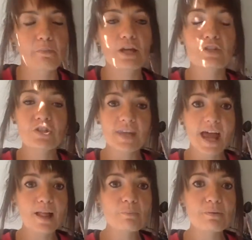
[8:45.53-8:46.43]
But it's just
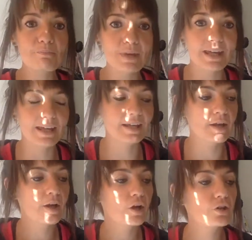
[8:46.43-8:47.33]
helping me
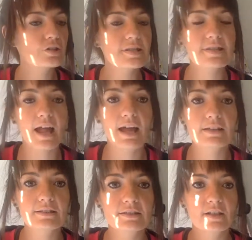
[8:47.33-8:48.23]

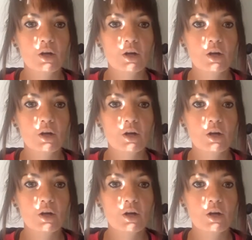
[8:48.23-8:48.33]
understand